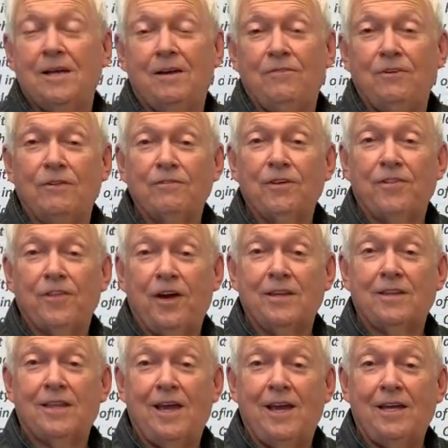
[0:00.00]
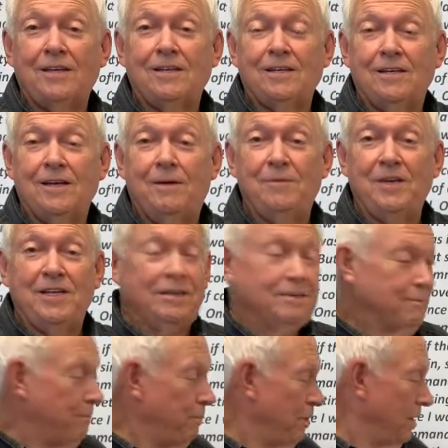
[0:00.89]
you ever thought that? I
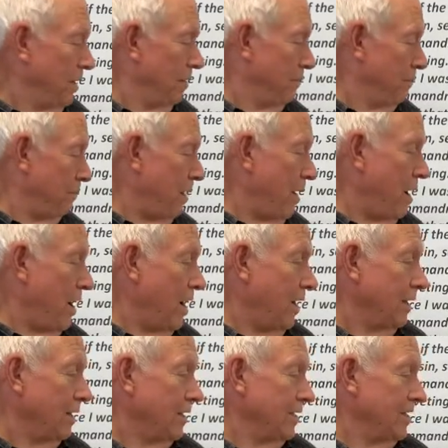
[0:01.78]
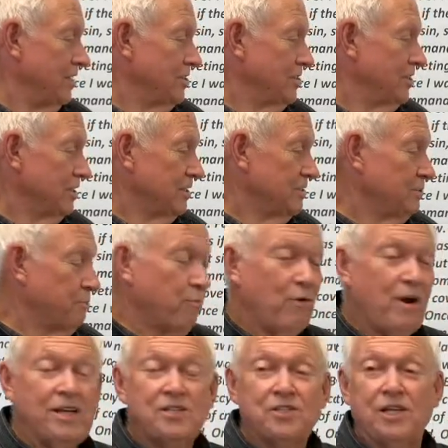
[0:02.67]
mean, Paul is
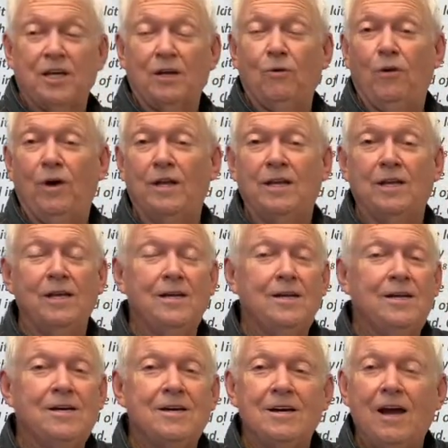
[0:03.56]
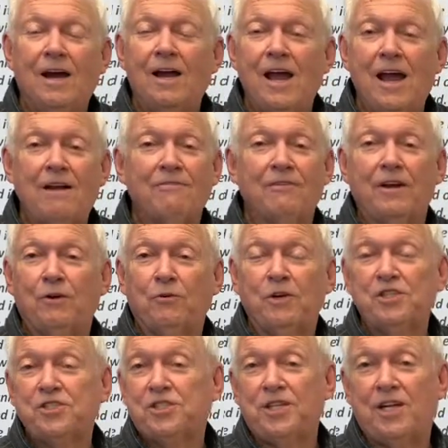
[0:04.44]
expressing what every
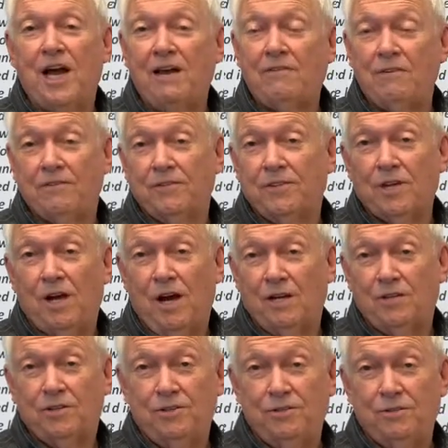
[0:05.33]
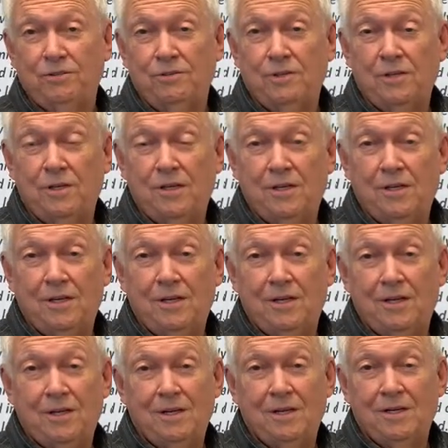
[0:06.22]
Christian I've ever talked to
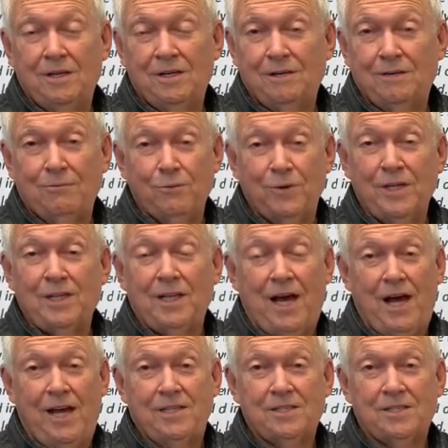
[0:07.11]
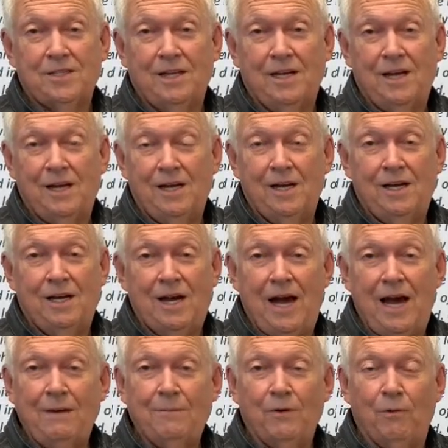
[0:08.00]
realized.
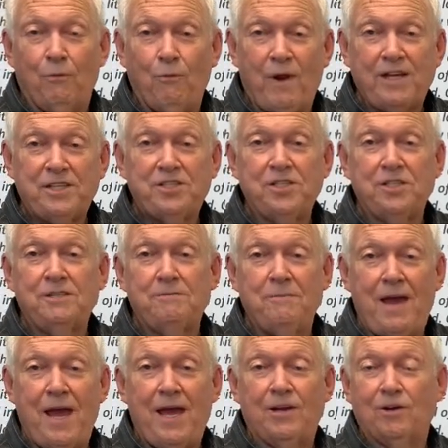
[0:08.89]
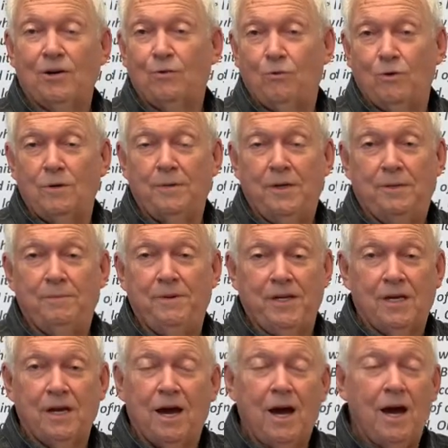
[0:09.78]
I'm a wretched man or woman
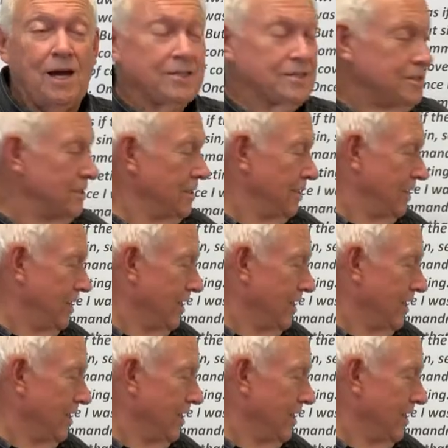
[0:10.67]
because